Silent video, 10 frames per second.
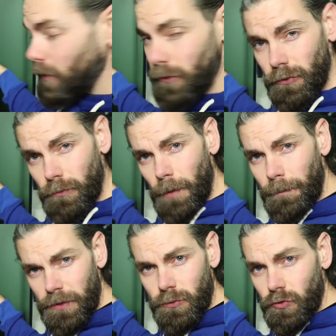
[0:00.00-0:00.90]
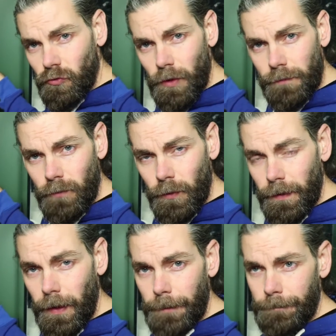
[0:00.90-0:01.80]
I'm going to do my best to try and
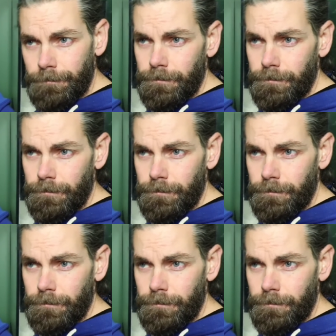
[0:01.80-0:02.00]
avoid that.